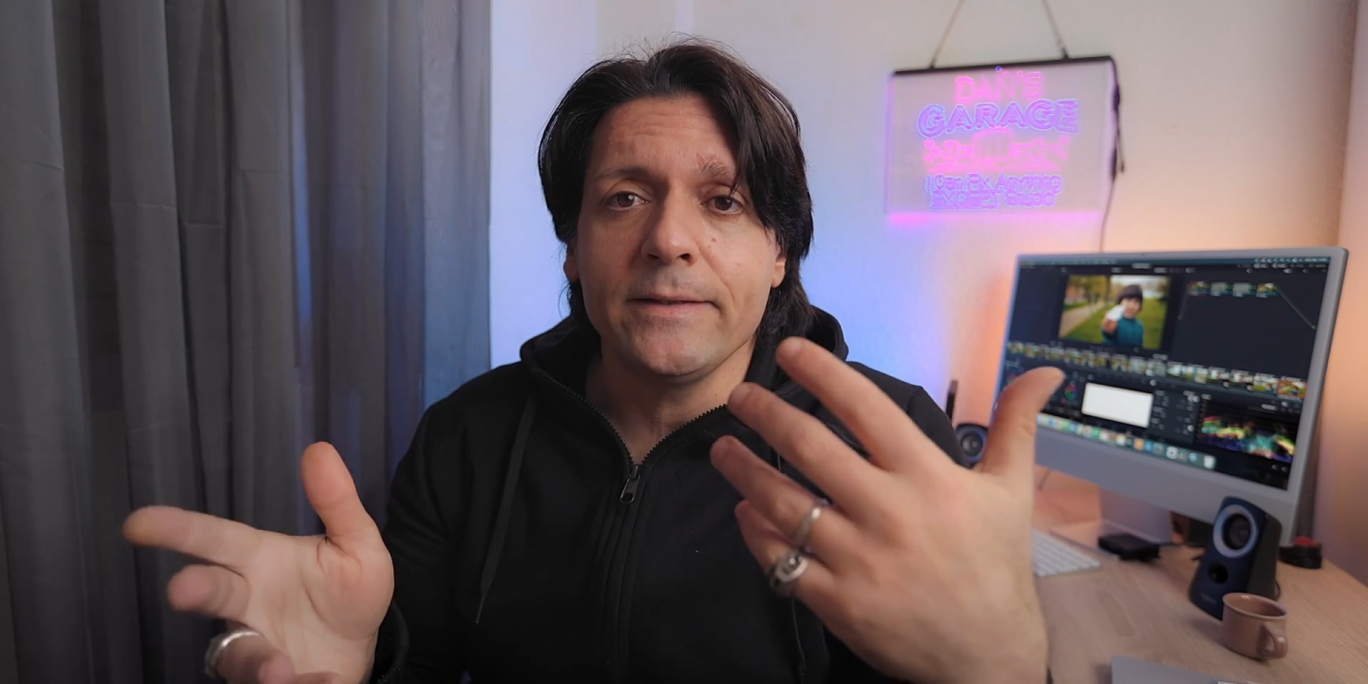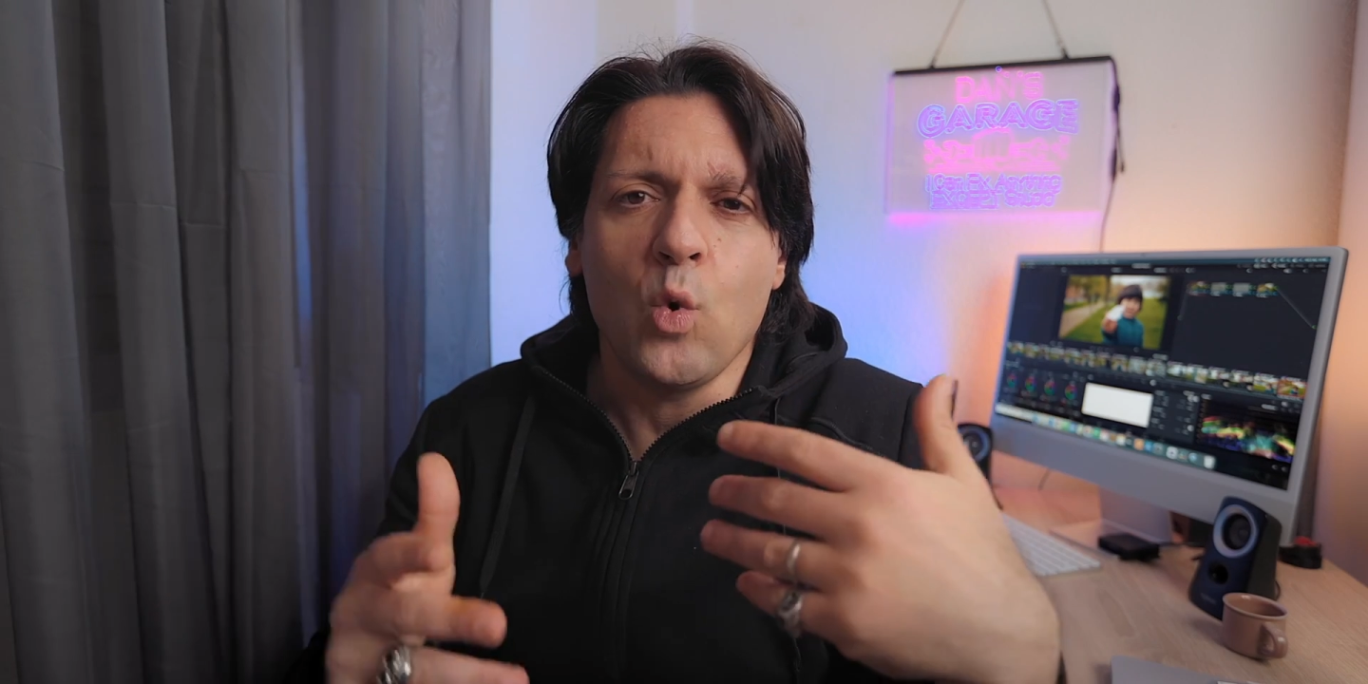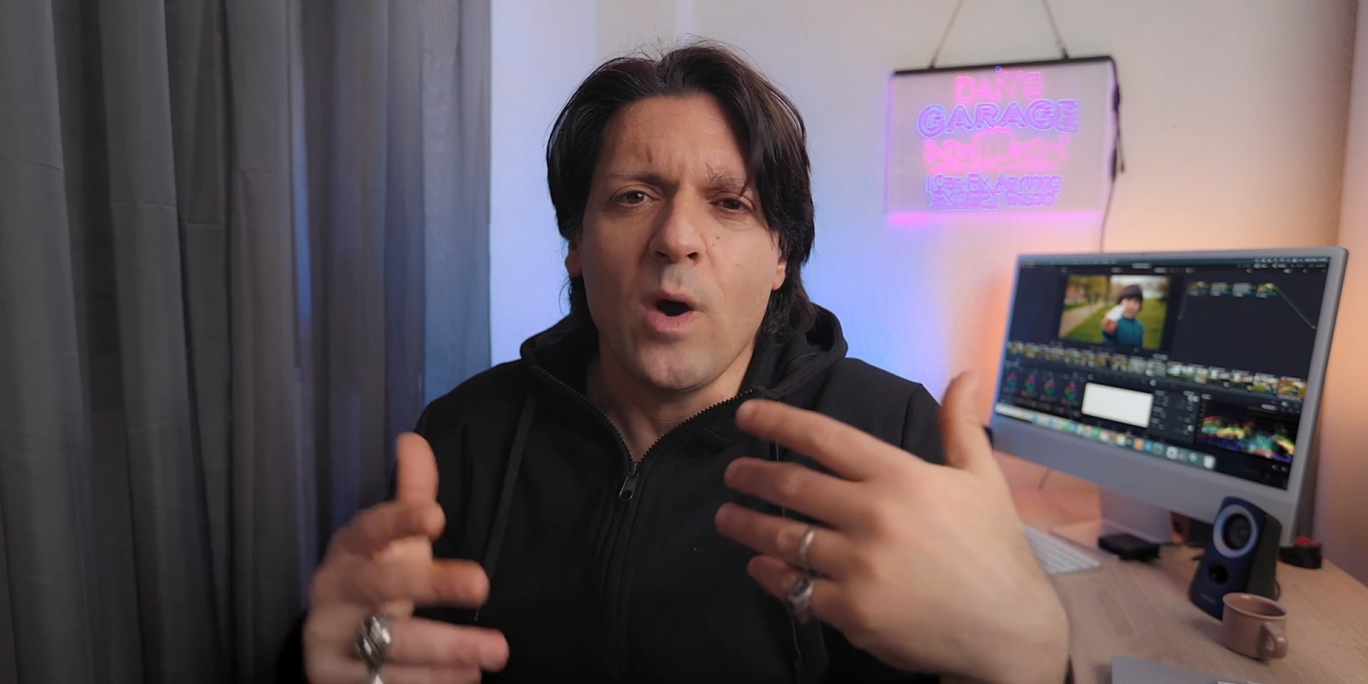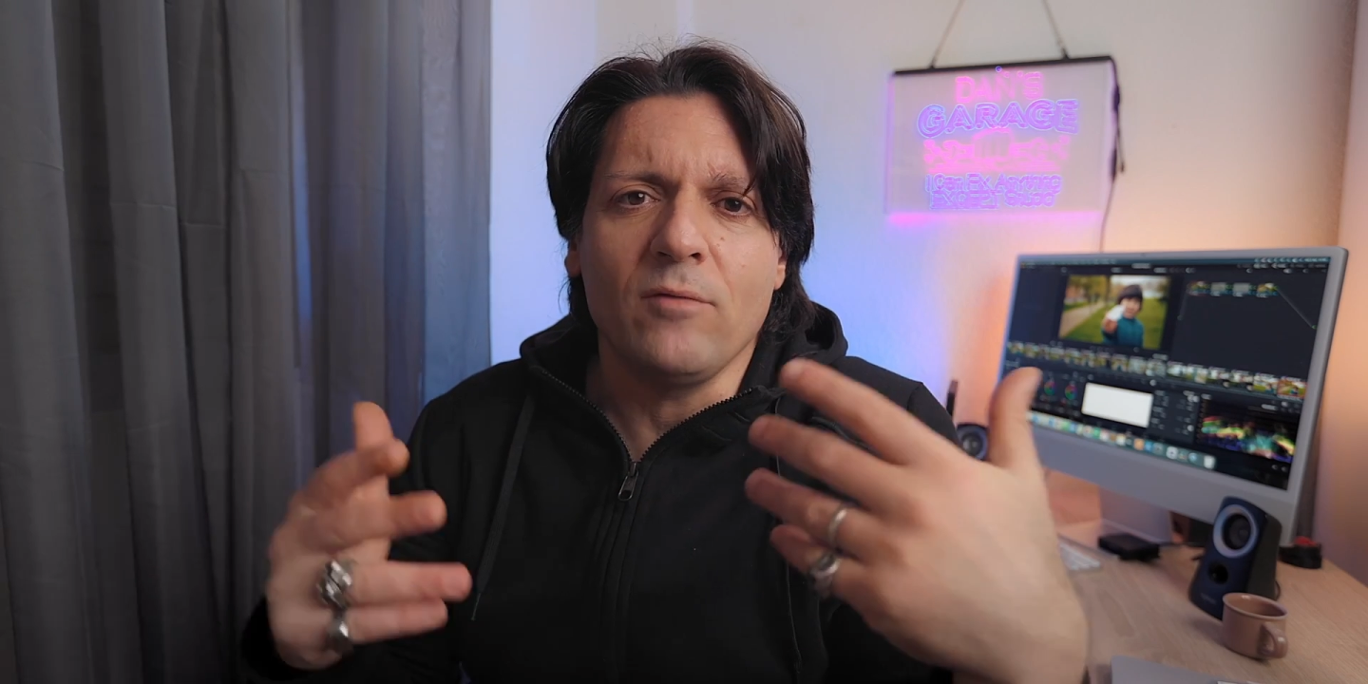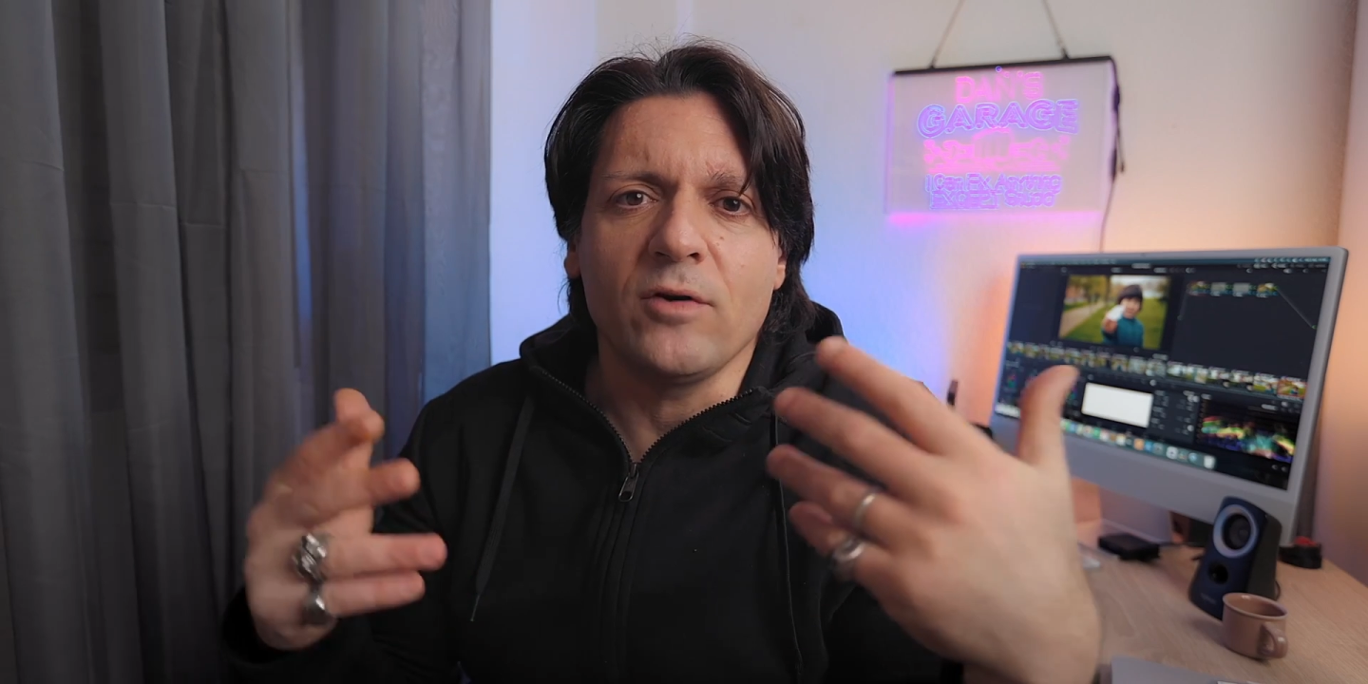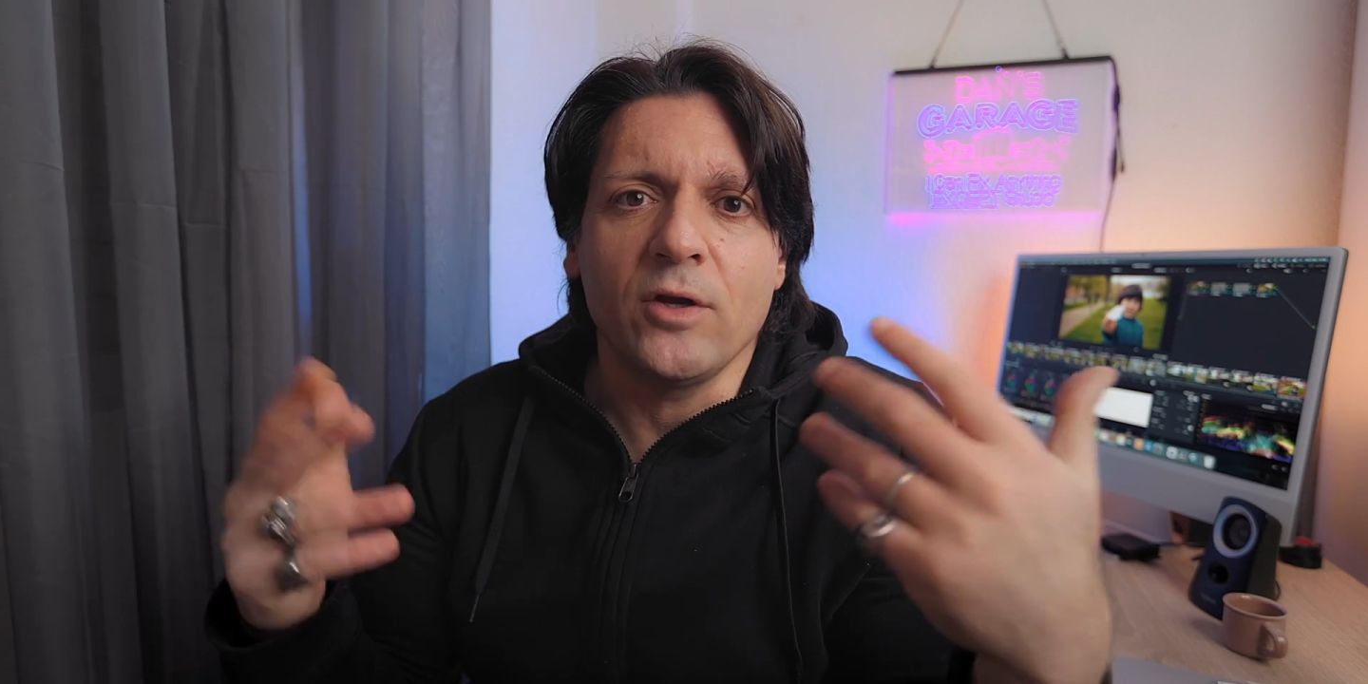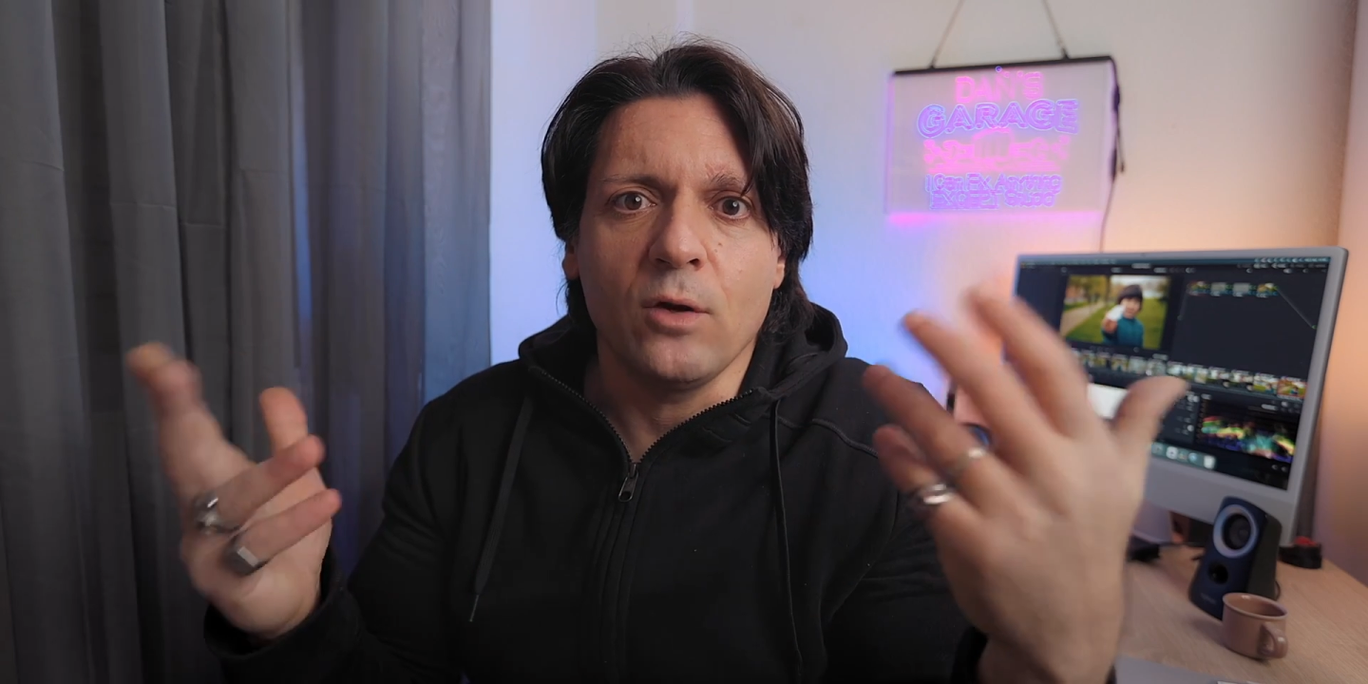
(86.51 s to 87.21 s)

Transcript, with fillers: whoever